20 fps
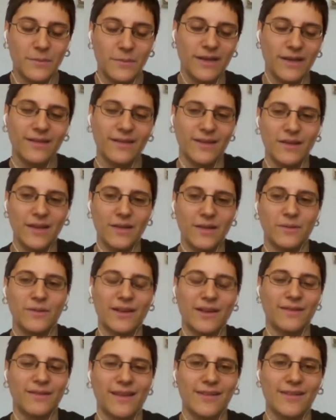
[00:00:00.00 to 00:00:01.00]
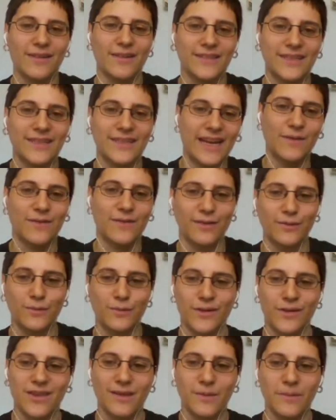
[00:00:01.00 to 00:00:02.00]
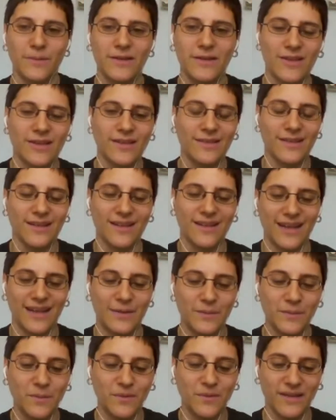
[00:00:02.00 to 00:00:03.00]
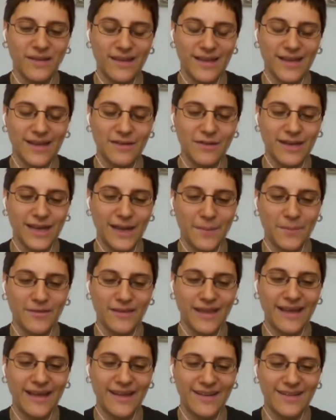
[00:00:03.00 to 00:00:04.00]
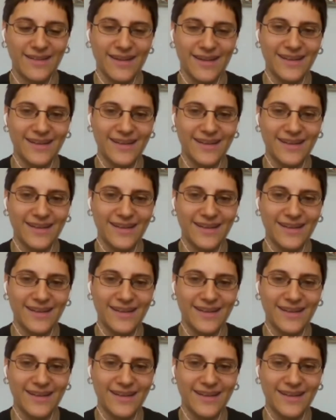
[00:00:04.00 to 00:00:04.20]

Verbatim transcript: because he, he was outside all day, he was just watching the pigeons, and I was like getting really upset,